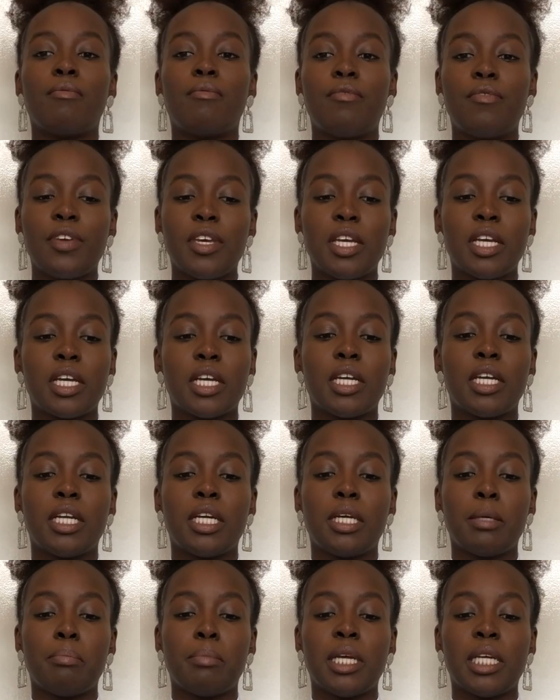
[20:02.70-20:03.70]
Vegan
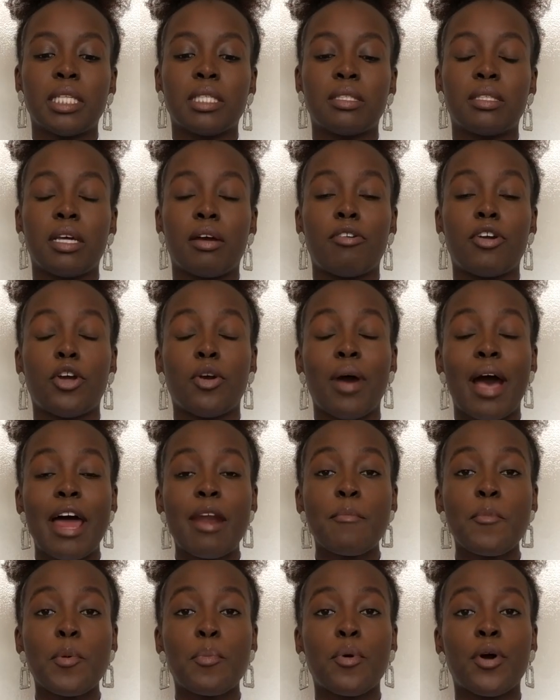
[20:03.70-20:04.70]
means there are no
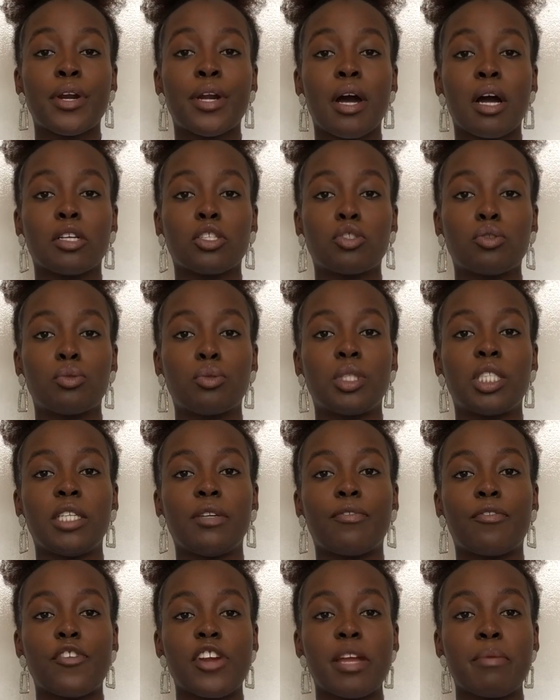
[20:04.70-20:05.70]
animal products.
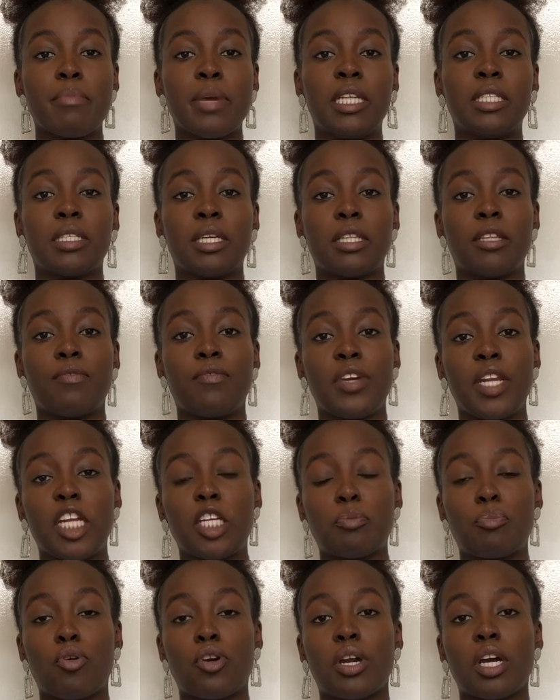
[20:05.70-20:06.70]
Cruelty-free means that the
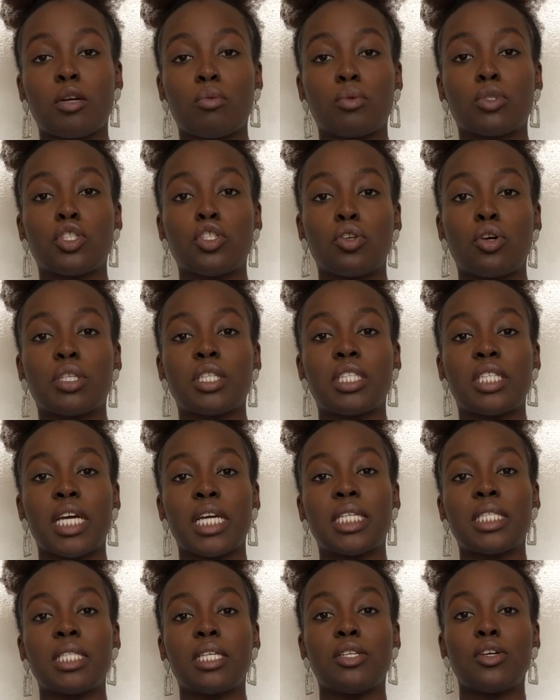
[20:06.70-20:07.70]
finished product was not
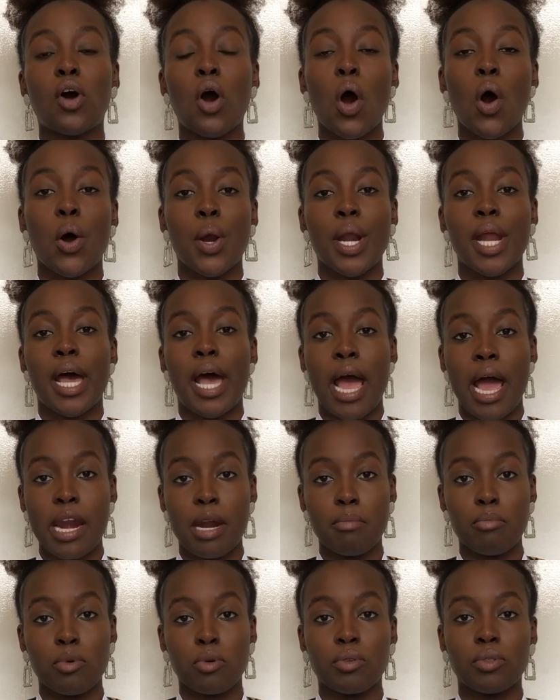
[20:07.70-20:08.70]
tested on
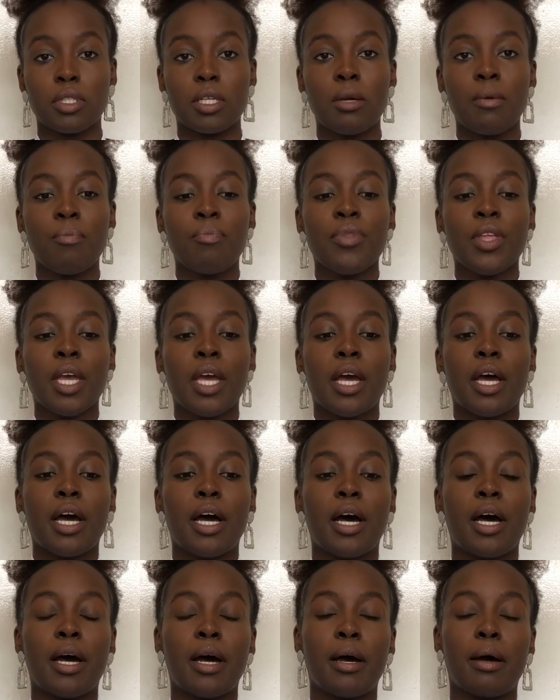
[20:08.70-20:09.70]
animals.
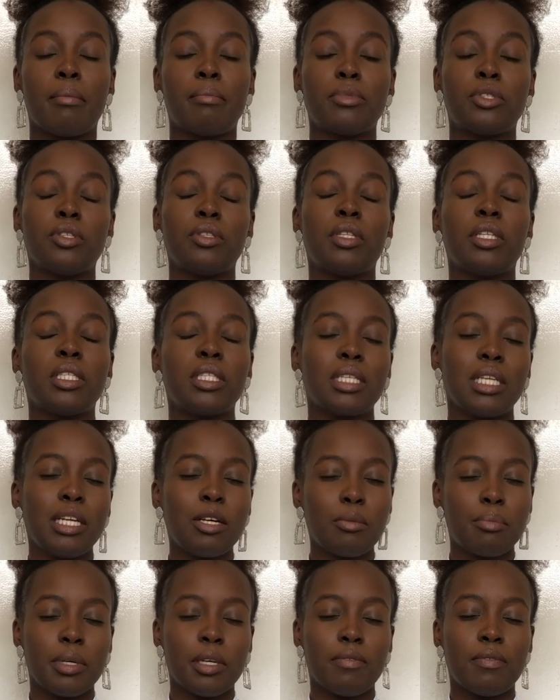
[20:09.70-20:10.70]
So there's a
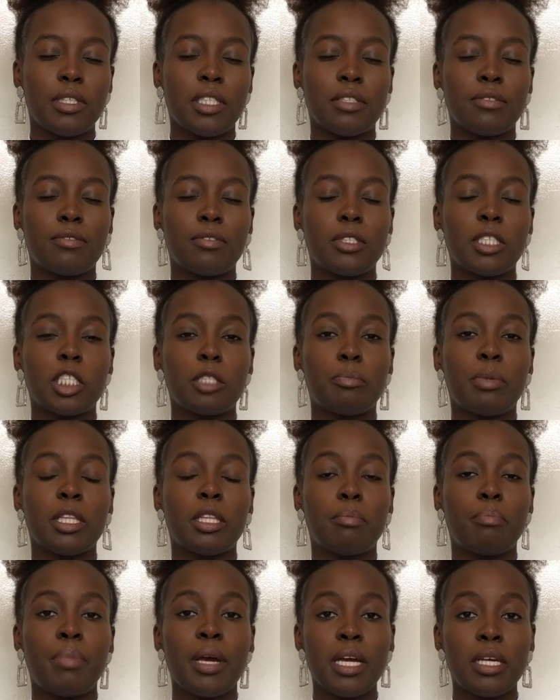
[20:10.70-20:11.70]
little bit of a difference, but the
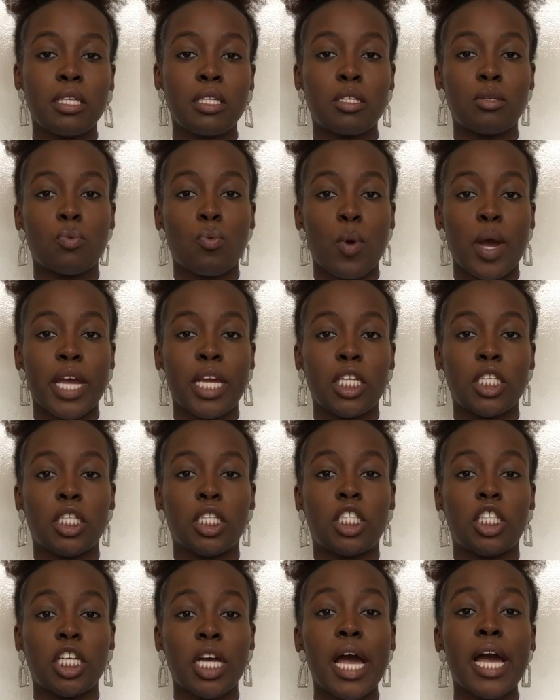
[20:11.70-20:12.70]
best way to
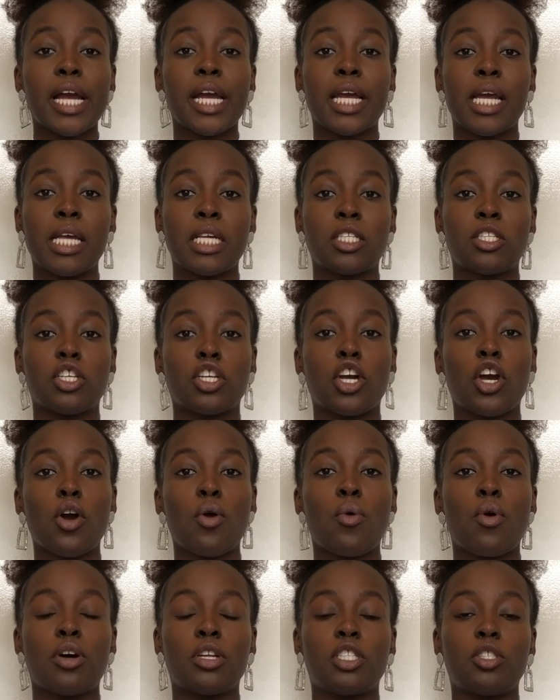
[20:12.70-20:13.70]
check is to
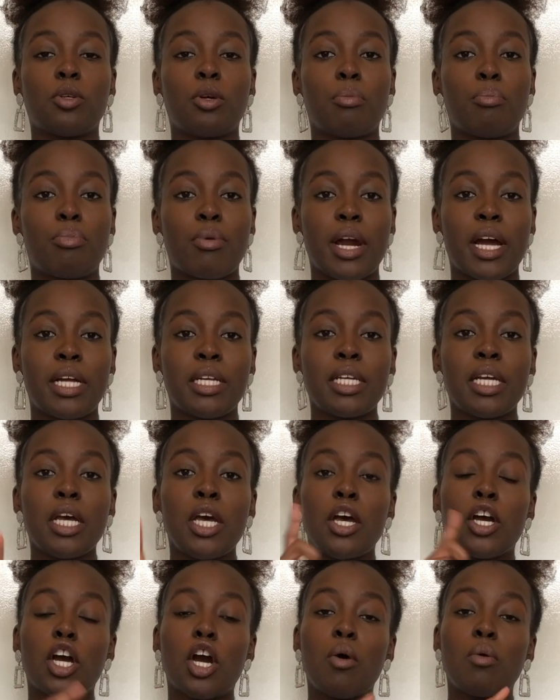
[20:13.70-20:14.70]
go onto a brand,
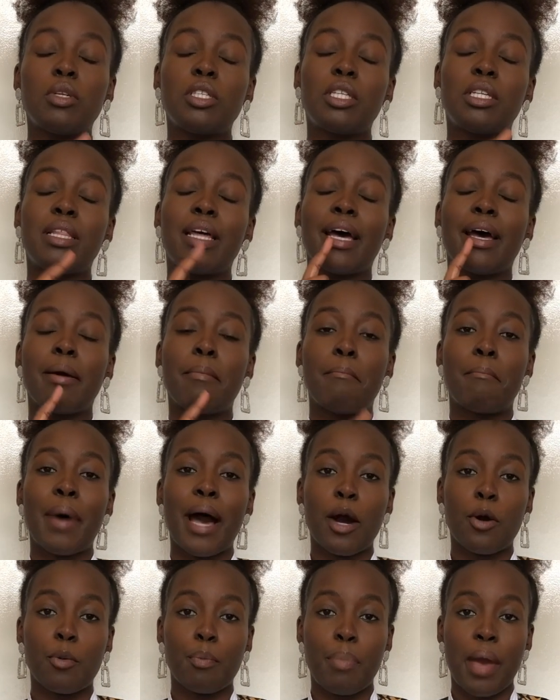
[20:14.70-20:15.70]
go onto their
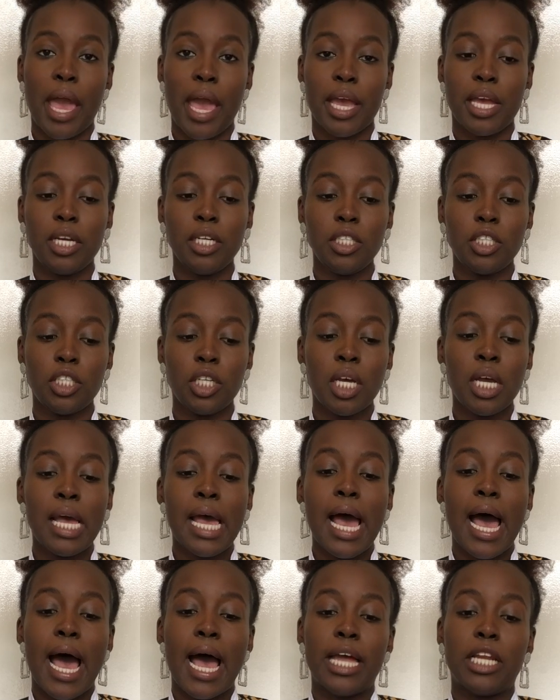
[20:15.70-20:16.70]
about page,
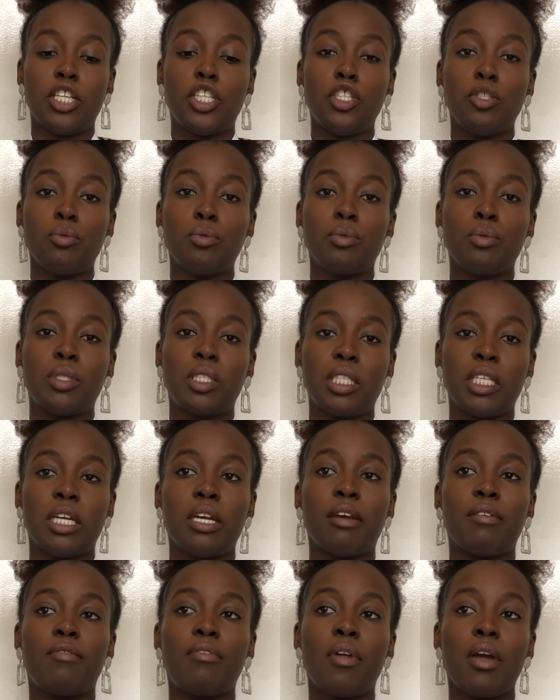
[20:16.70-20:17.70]
and you will see
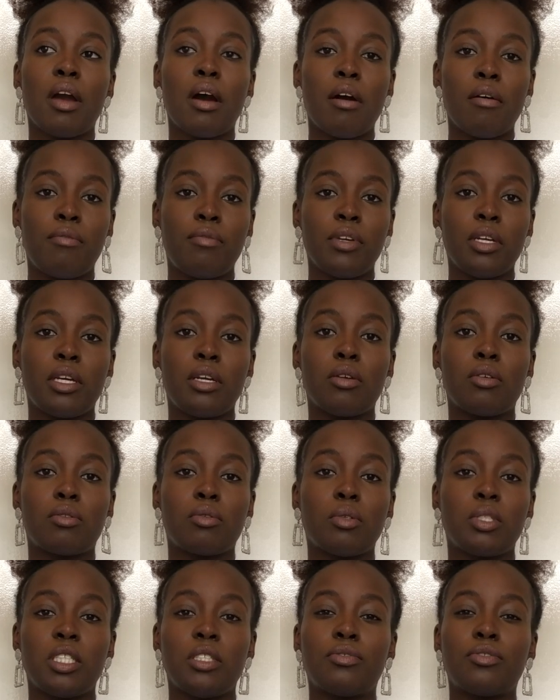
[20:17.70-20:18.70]
if they are vegan or
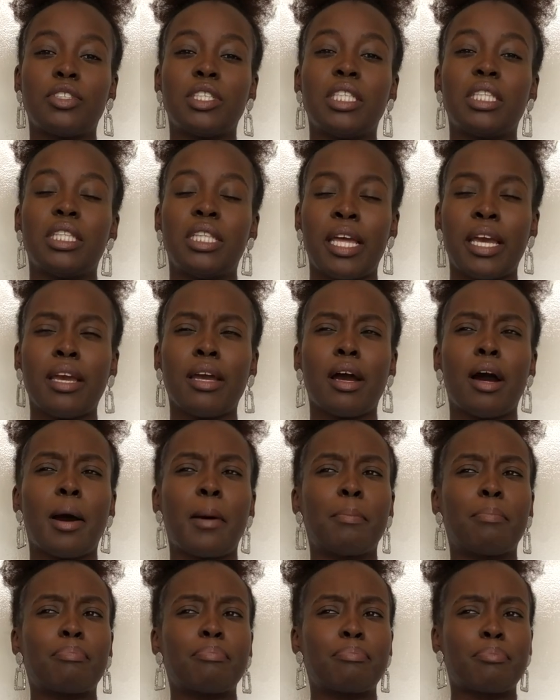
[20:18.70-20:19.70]
cruelty free. They are
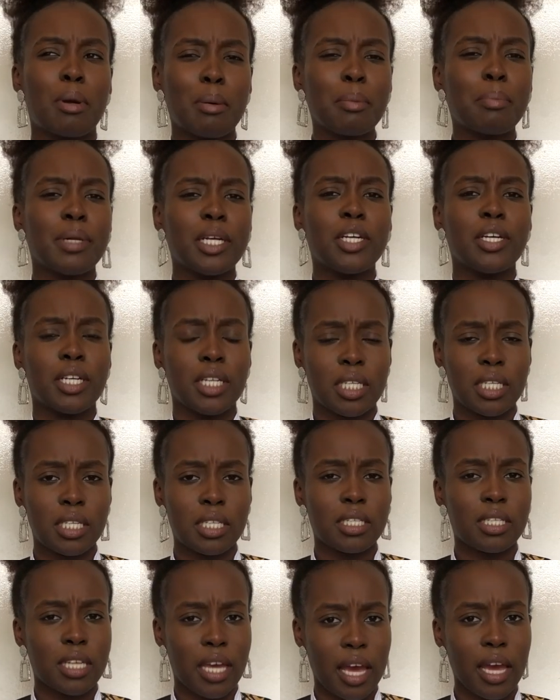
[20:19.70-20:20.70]
probably going to
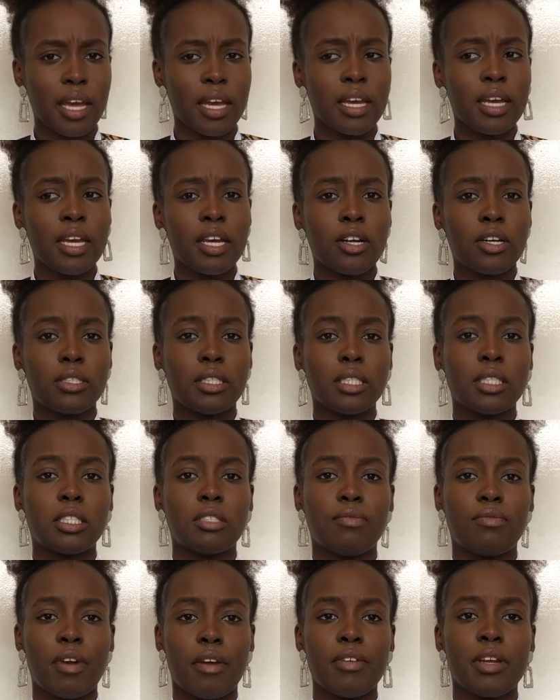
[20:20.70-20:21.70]
say, because it's a
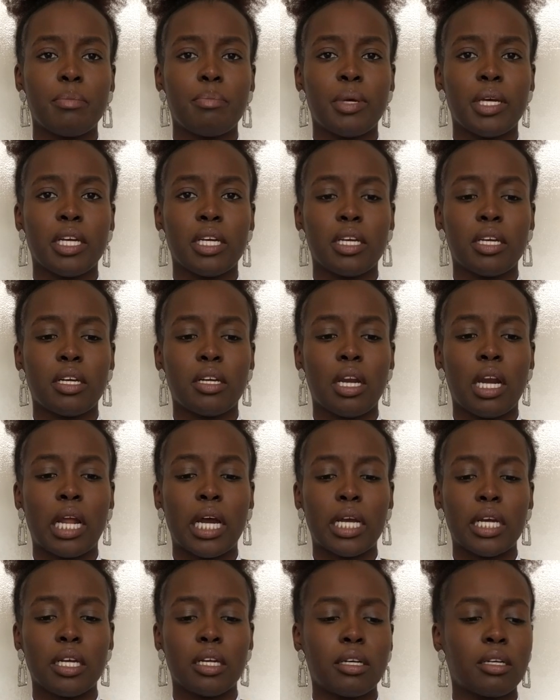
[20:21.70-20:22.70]
very big
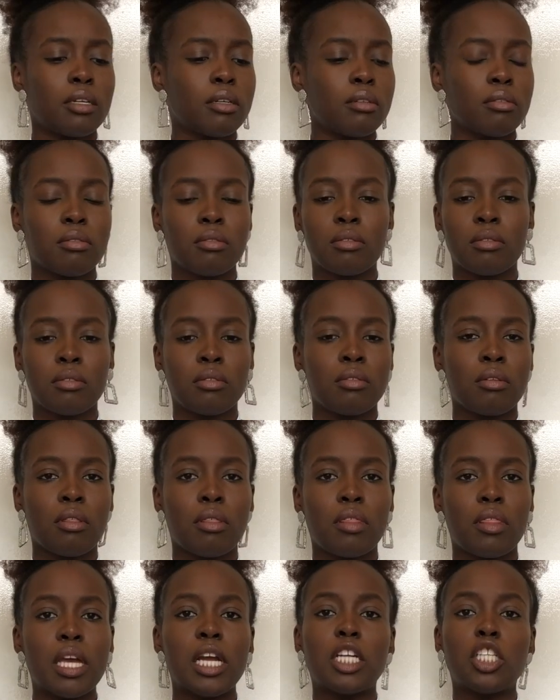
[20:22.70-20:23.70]
like
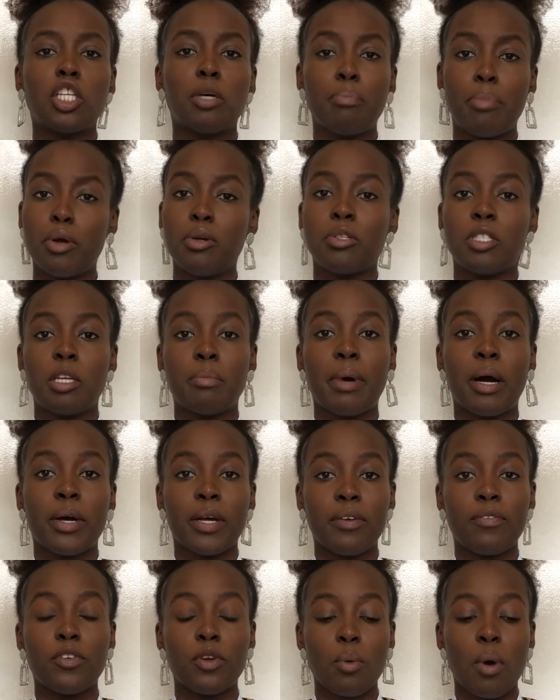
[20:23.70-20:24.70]
thing to boast about
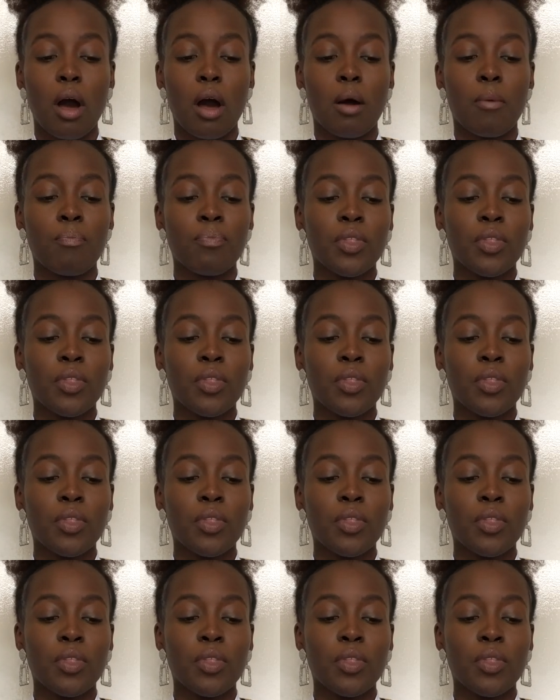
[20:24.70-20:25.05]
if you are.